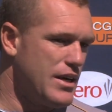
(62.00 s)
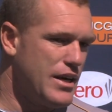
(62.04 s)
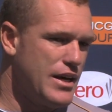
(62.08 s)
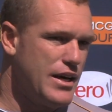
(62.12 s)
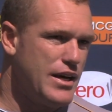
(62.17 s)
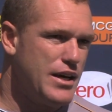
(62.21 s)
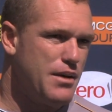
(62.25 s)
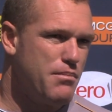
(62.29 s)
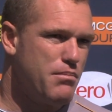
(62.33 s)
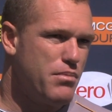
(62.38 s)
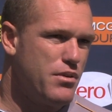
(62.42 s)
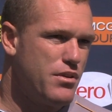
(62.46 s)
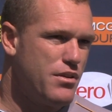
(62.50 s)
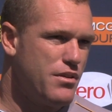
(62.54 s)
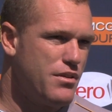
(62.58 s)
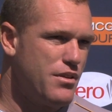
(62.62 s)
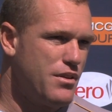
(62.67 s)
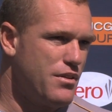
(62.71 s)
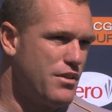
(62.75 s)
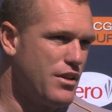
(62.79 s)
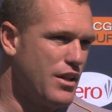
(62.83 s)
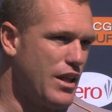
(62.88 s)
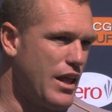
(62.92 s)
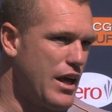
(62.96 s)
But
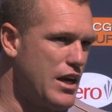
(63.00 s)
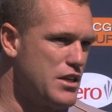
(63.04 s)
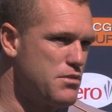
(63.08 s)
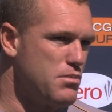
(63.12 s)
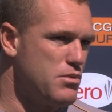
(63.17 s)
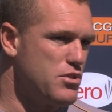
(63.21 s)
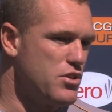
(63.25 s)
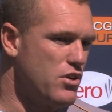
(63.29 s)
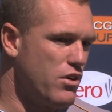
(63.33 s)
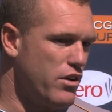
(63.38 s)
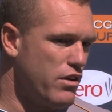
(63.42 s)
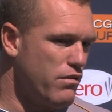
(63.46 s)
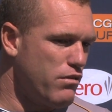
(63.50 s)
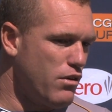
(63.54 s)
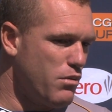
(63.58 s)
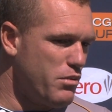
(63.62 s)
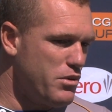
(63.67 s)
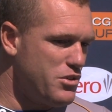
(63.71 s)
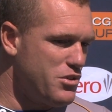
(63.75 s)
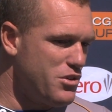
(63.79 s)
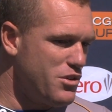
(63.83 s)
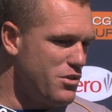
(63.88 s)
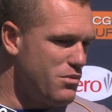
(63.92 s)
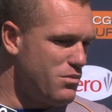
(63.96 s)
the large majority of what
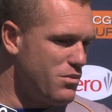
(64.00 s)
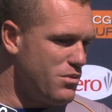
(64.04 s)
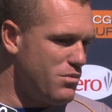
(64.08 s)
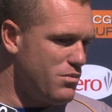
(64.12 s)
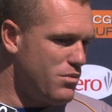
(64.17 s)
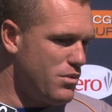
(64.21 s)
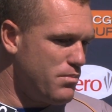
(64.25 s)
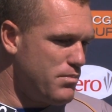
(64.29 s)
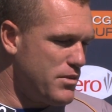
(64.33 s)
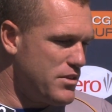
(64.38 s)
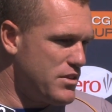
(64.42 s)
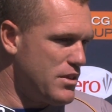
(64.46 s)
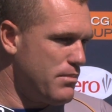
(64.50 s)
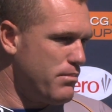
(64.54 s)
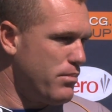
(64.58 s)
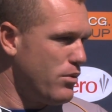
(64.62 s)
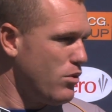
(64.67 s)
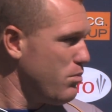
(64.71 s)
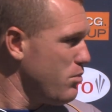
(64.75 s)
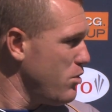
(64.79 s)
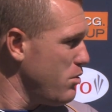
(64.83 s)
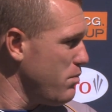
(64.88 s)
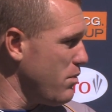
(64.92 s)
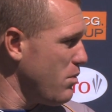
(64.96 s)
we do was in
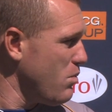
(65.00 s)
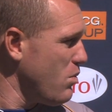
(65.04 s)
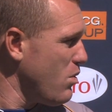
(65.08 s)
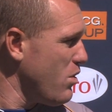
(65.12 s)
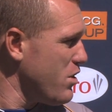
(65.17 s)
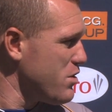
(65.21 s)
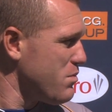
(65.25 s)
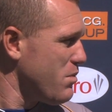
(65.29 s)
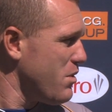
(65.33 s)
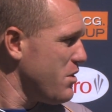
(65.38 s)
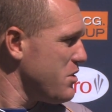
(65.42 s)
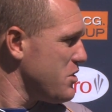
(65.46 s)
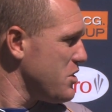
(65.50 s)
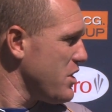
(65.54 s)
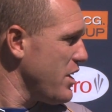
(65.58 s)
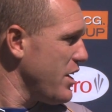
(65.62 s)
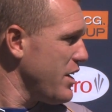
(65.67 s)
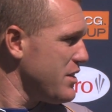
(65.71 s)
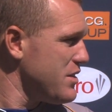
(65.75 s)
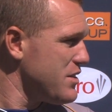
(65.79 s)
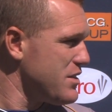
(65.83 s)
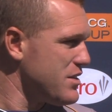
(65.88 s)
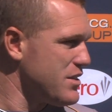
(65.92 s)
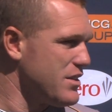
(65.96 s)
ball movement-wise won't
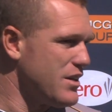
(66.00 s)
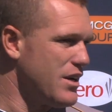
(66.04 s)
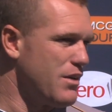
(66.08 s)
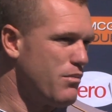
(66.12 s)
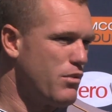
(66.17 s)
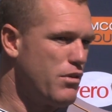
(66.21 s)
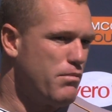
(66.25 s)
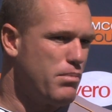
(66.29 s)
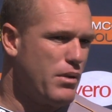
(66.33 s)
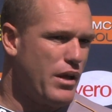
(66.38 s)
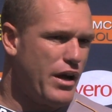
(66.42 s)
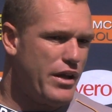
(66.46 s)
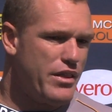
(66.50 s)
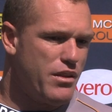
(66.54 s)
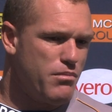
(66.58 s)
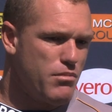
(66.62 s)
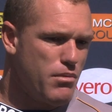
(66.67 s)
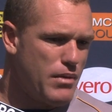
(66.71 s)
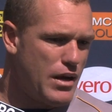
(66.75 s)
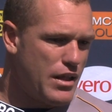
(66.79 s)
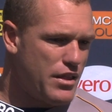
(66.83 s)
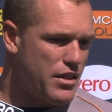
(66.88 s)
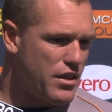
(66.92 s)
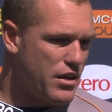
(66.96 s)
change. We played them
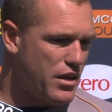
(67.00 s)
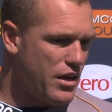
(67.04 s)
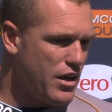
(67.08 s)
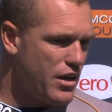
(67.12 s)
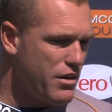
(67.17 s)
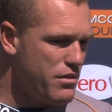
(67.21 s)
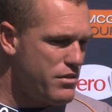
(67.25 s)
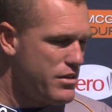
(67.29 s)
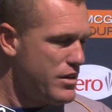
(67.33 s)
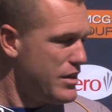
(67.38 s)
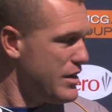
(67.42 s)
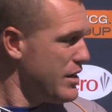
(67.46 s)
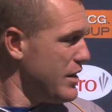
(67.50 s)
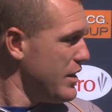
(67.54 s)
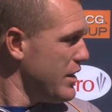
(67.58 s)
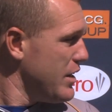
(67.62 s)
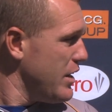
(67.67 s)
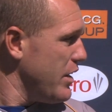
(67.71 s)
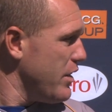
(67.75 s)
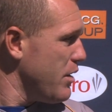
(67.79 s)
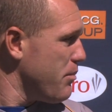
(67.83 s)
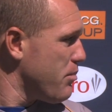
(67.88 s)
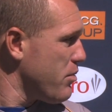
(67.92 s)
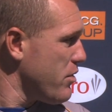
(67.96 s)
a month ago
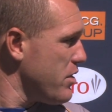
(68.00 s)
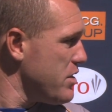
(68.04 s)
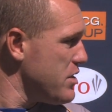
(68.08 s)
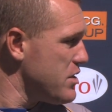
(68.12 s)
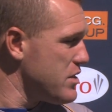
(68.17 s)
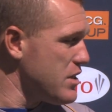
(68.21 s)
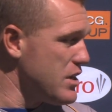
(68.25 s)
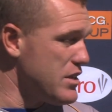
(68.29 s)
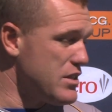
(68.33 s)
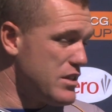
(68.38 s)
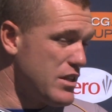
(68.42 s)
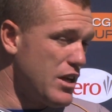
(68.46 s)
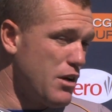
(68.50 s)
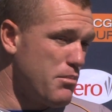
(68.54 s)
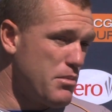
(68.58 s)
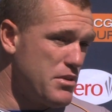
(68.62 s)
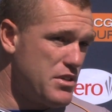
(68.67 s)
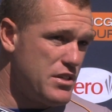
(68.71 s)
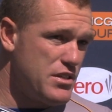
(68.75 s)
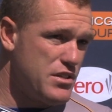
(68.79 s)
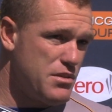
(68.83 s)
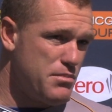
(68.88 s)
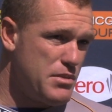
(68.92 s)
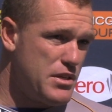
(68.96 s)
in the pre-season. They're
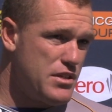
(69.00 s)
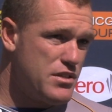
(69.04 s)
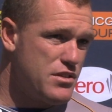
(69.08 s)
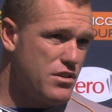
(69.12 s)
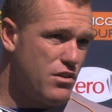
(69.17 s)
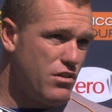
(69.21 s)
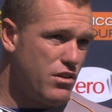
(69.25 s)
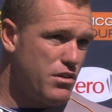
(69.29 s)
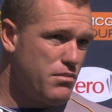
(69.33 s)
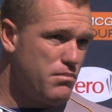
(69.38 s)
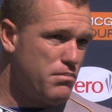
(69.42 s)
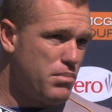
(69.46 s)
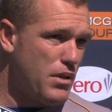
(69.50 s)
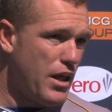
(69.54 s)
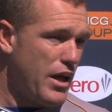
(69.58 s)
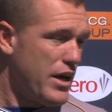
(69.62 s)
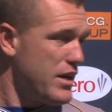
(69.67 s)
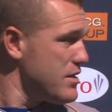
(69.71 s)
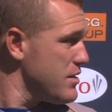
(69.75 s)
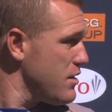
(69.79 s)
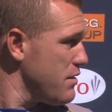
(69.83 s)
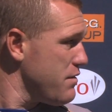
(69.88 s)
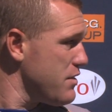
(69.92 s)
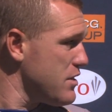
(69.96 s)
missing some inside
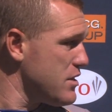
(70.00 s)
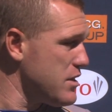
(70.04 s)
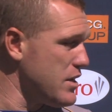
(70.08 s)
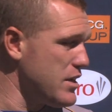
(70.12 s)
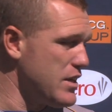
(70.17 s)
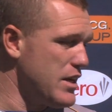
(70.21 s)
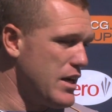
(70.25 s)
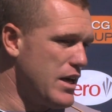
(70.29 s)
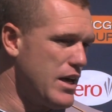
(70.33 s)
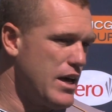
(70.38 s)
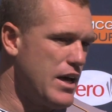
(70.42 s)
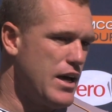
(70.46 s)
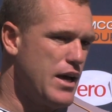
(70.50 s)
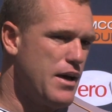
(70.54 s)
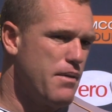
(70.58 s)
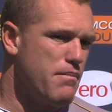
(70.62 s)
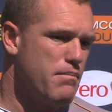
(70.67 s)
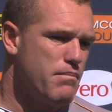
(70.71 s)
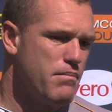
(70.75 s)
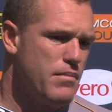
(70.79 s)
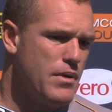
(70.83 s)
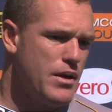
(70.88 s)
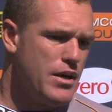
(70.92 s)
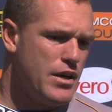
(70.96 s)
players, obviously.
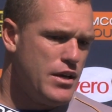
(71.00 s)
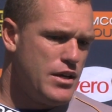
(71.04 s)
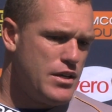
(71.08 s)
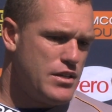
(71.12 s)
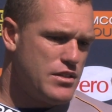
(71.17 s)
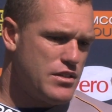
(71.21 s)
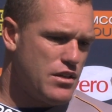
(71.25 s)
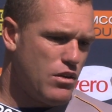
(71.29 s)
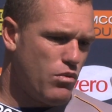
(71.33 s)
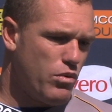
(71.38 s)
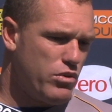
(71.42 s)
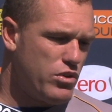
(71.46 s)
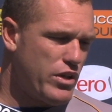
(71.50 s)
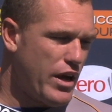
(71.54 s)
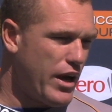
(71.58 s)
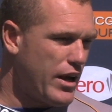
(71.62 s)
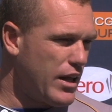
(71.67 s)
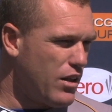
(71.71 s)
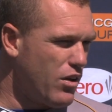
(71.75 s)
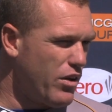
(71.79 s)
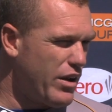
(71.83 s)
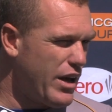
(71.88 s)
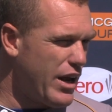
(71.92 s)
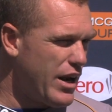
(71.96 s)
So we
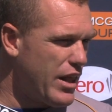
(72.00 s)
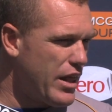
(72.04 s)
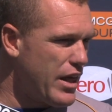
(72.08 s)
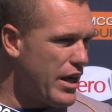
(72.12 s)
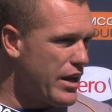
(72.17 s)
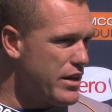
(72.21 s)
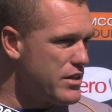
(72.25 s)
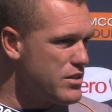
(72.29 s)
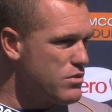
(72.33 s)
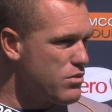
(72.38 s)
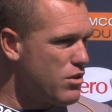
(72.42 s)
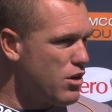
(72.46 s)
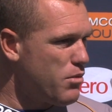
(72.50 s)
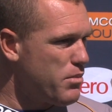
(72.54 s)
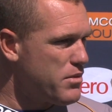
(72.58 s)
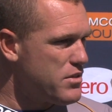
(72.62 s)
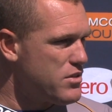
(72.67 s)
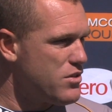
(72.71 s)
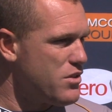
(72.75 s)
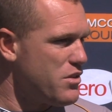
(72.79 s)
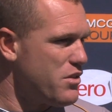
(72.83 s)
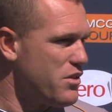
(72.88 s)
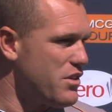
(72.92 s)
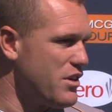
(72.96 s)
take a lot out of that as well, but
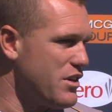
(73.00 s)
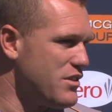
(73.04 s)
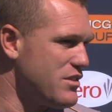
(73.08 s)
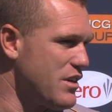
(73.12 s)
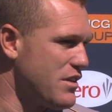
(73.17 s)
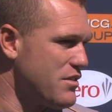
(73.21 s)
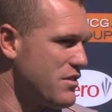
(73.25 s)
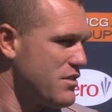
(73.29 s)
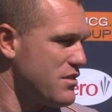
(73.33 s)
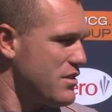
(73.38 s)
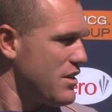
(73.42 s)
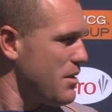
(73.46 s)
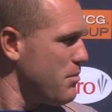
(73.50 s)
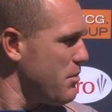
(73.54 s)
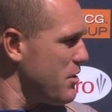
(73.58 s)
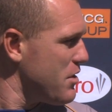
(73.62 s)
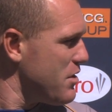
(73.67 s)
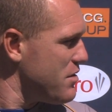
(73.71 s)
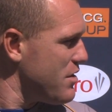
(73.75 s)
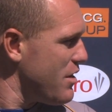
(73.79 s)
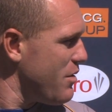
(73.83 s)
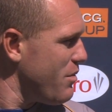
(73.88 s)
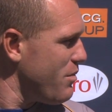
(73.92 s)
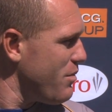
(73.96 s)
certain things, as I said,
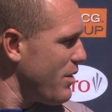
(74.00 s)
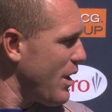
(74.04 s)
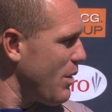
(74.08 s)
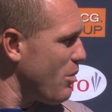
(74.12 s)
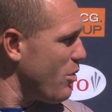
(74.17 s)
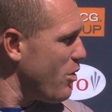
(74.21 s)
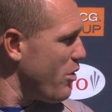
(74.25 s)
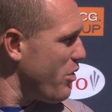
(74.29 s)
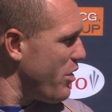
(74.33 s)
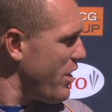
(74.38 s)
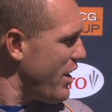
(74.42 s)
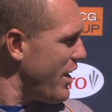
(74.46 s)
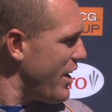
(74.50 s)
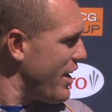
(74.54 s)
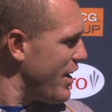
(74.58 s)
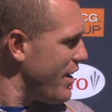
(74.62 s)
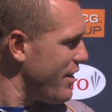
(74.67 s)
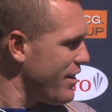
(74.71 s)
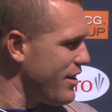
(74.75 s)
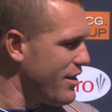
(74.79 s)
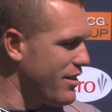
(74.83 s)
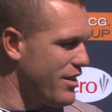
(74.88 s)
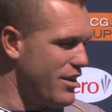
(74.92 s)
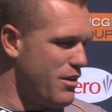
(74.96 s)
because they weren't there,
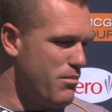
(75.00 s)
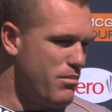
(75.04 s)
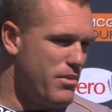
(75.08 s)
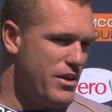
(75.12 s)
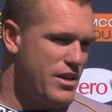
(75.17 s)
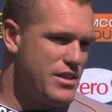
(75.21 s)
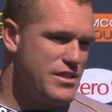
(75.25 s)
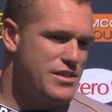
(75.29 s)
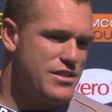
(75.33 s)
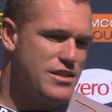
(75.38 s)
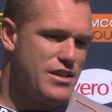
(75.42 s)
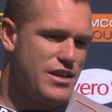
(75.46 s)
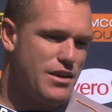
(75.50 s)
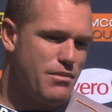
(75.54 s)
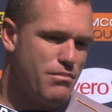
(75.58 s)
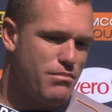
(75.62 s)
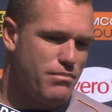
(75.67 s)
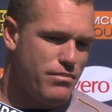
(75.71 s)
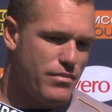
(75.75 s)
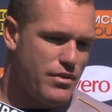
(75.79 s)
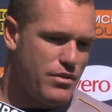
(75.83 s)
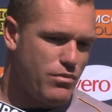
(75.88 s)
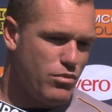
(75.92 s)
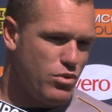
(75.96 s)
their mids,
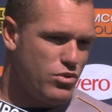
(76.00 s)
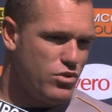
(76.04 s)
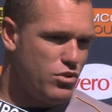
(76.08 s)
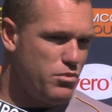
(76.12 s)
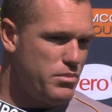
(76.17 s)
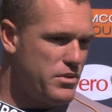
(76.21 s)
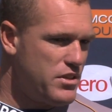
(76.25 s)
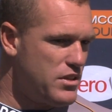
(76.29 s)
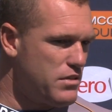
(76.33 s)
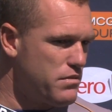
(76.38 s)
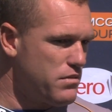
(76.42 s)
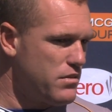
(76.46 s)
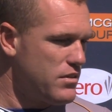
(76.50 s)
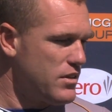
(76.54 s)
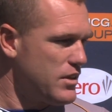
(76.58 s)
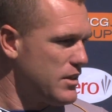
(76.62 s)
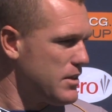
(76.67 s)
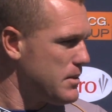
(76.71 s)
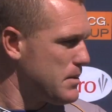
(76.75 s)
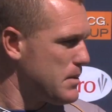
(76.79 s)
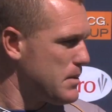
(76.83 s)
we'll do a bit differently.